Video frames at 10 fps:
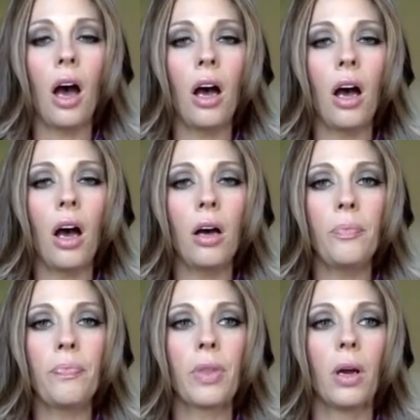
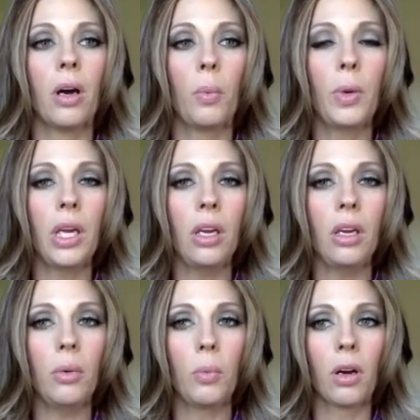Um,
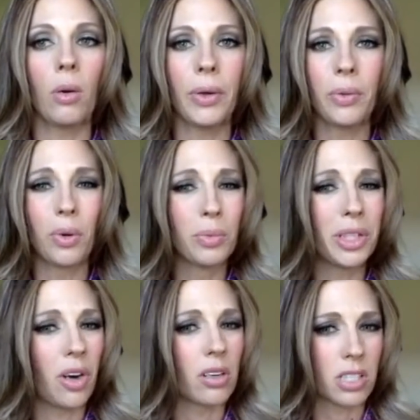we were going through a
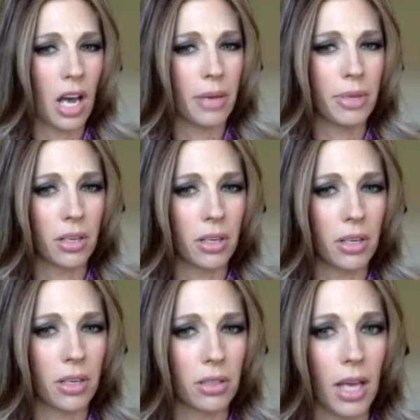really hard time in
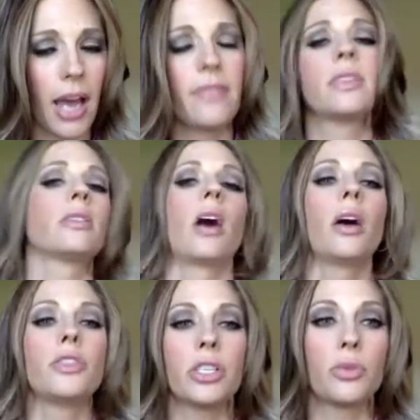our lives,
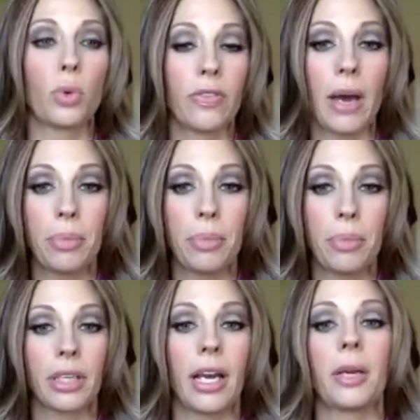just sort of that
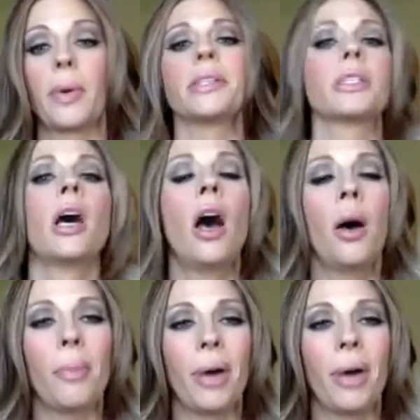period, anyways
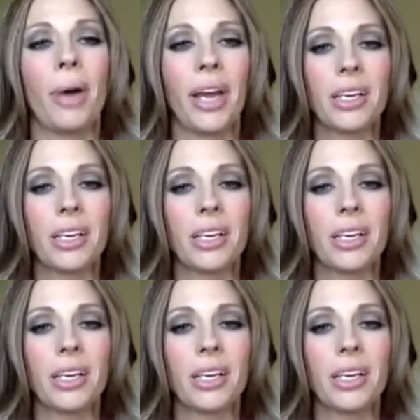my